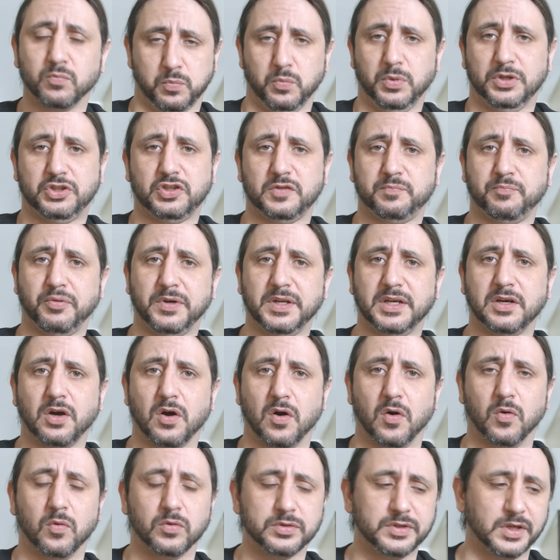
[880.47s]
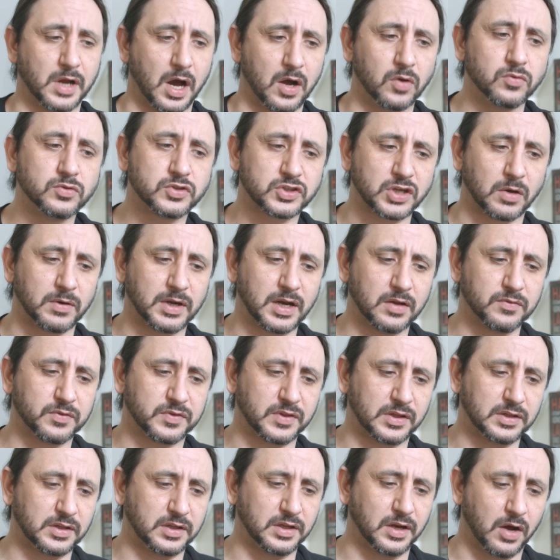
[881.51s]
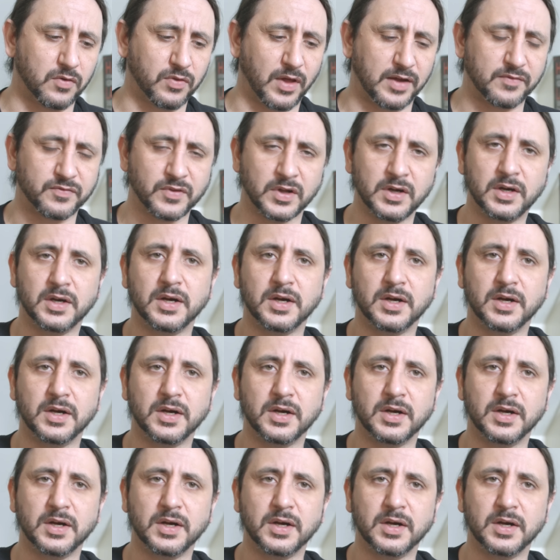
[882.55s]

which is pretty cool, you know. So I don't think, you know, they've